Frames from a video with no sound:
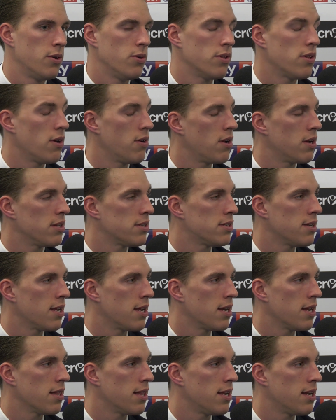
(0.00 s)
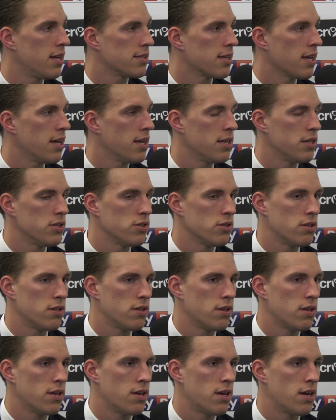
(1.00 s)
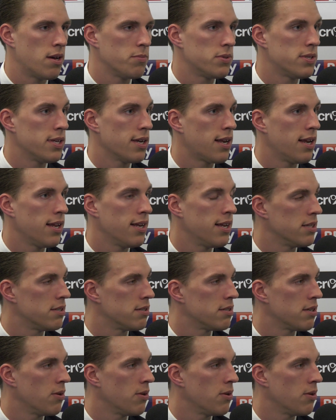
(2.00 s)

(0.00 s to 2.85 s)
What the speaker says: We don't like to see any of the lads getting injured, particularly Leds.